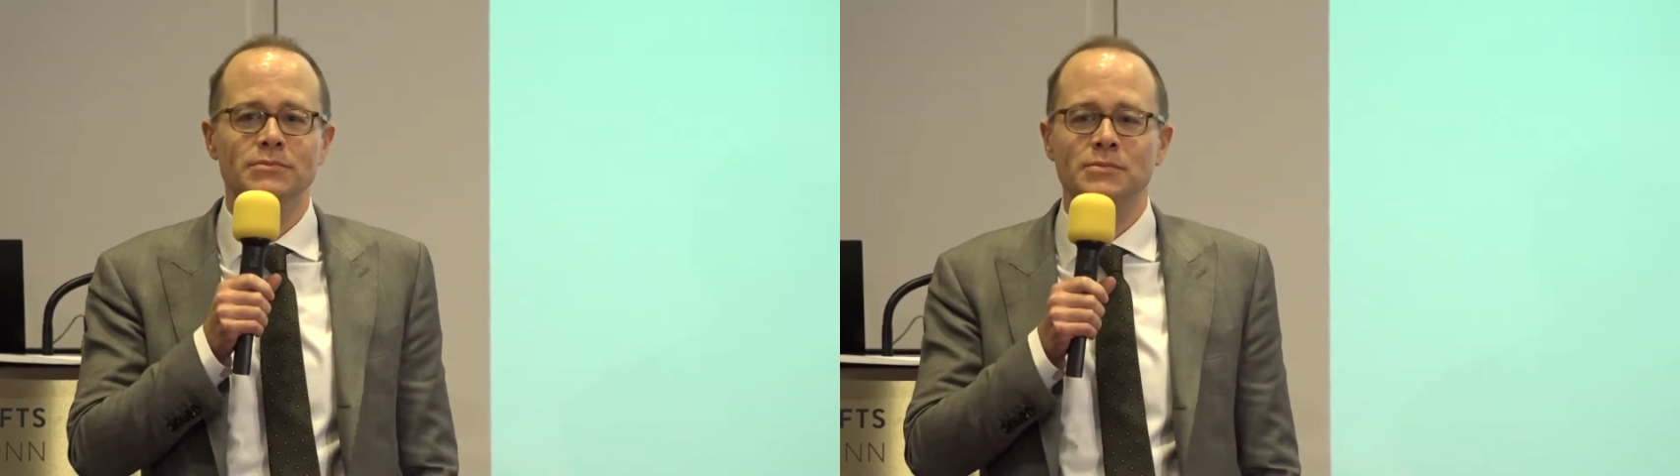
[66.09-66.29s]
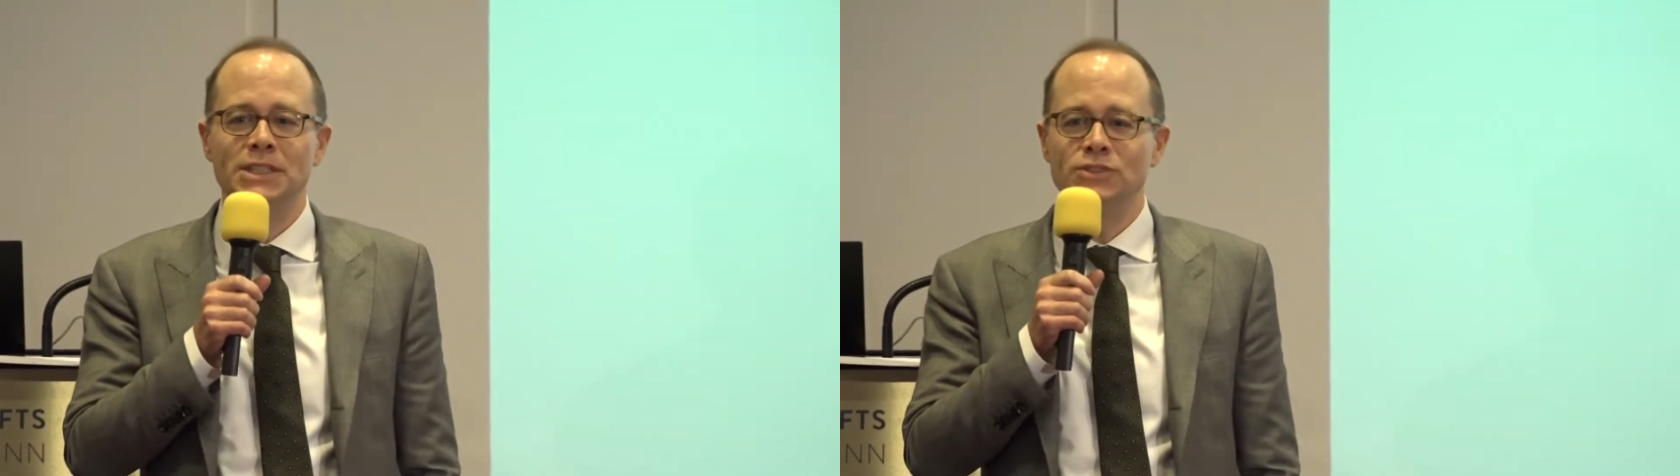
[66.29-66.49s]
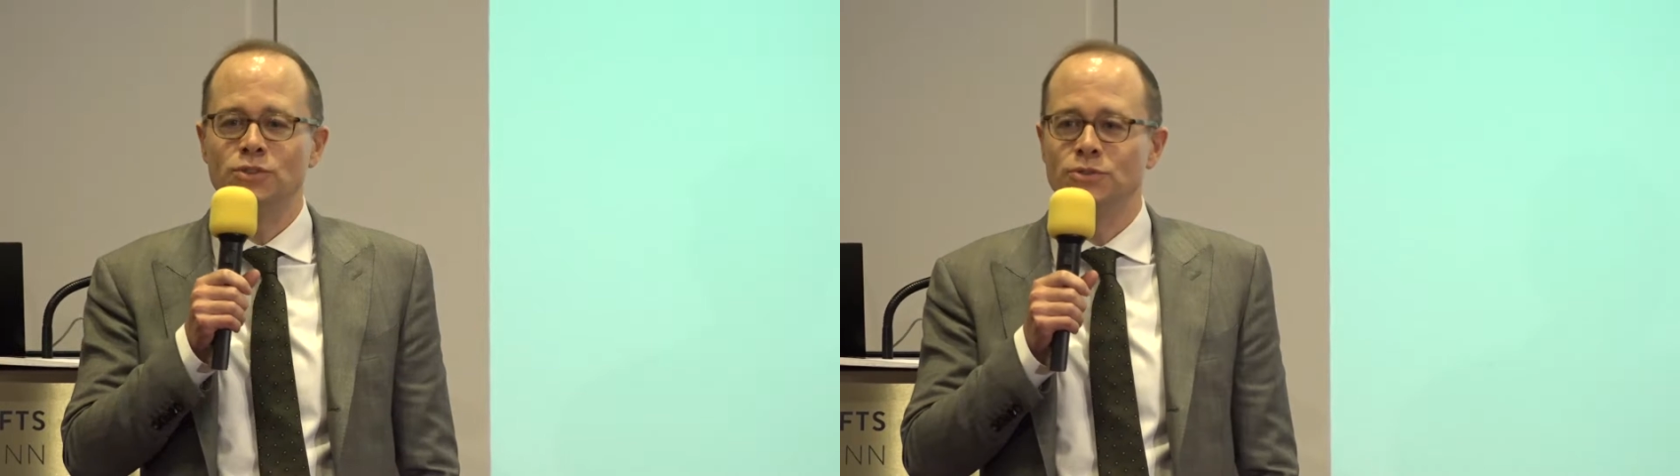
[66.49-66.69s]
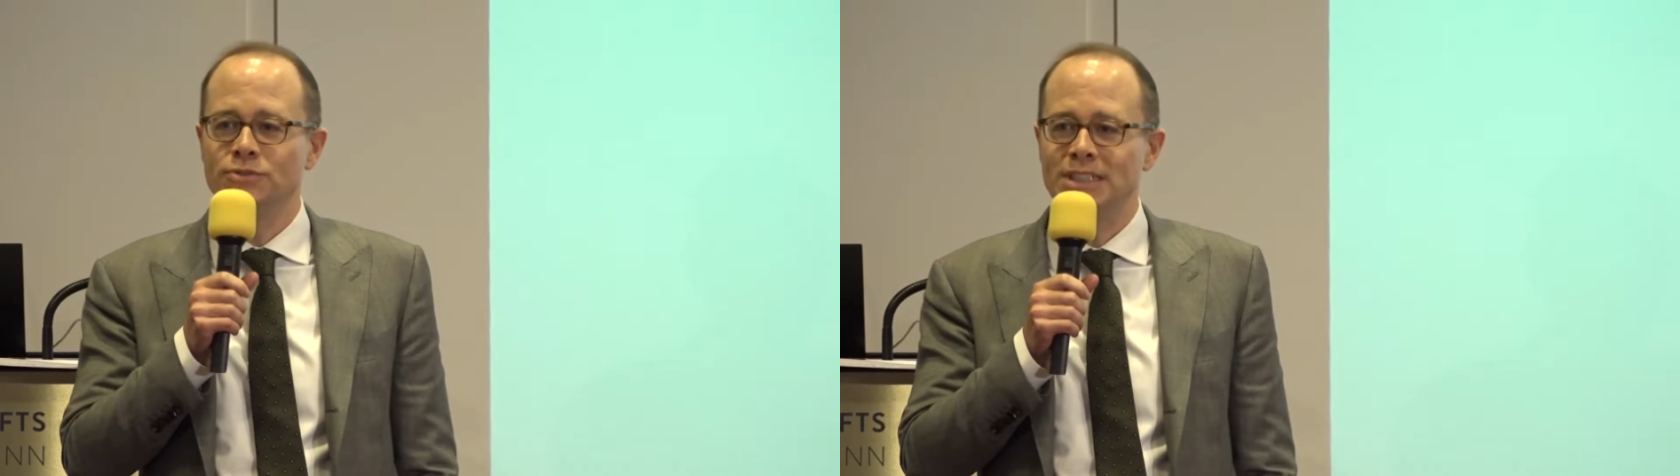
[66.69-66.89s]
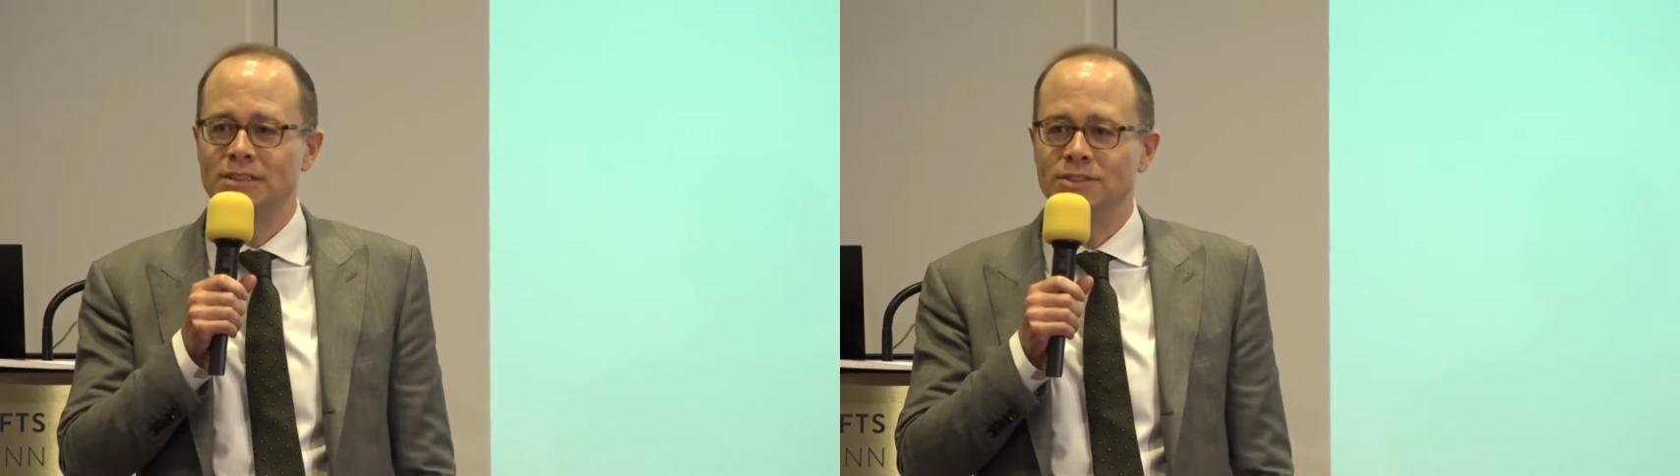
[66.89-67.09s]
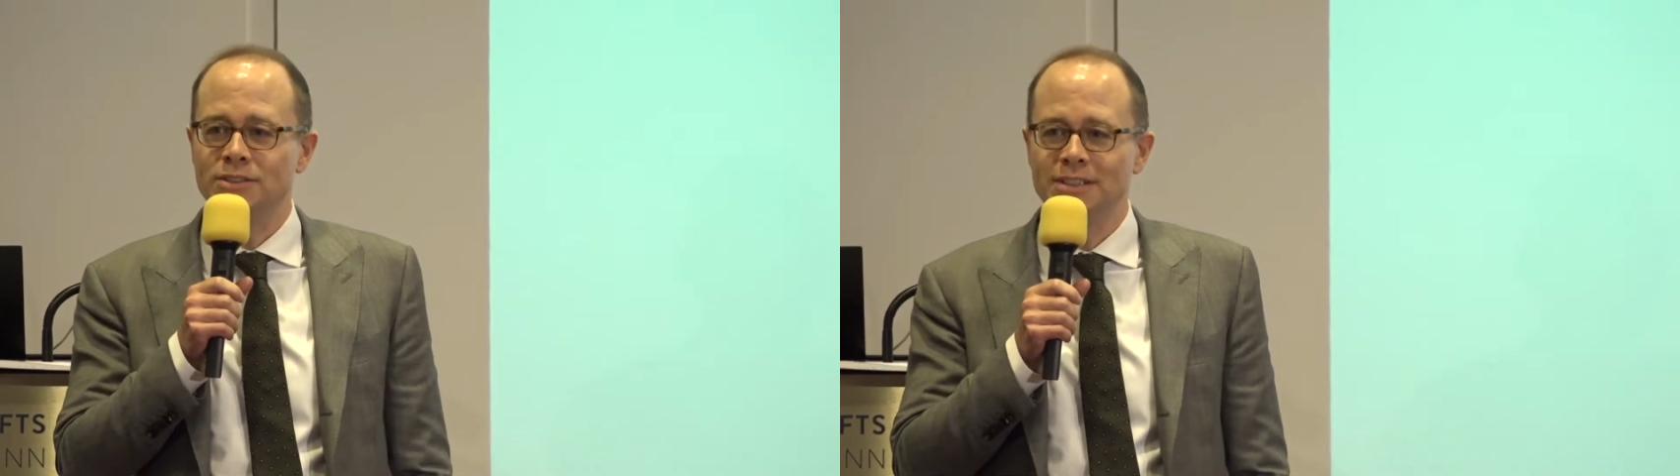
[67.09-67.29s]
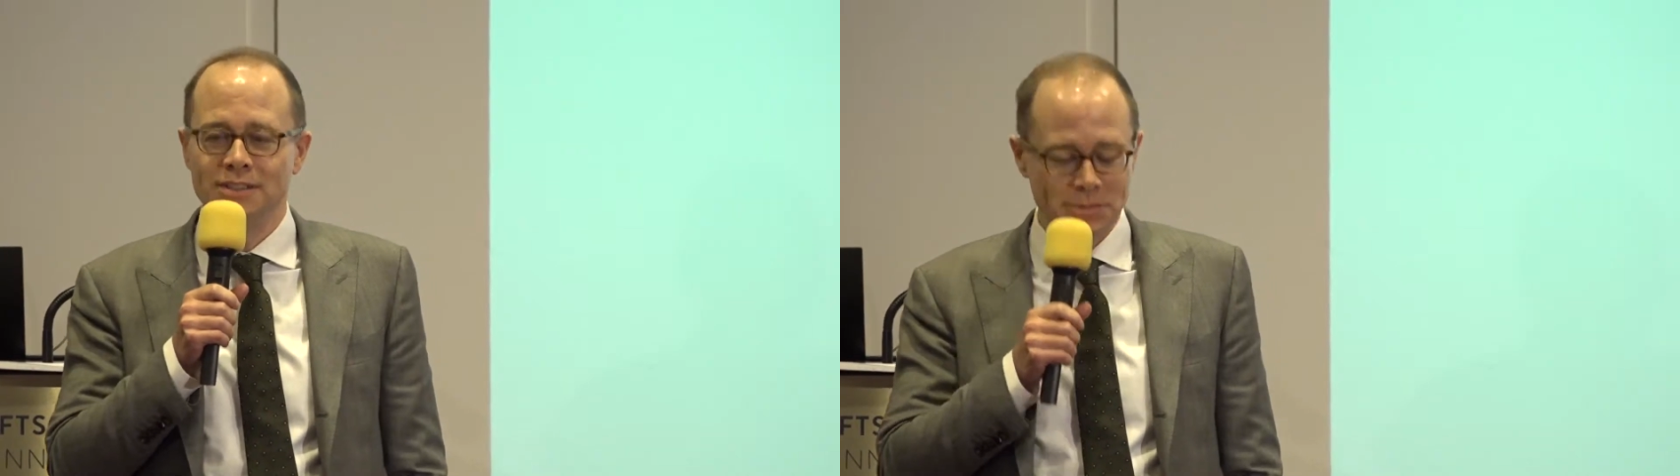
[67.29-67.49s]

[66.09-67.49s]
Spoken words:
my 2 feet underneath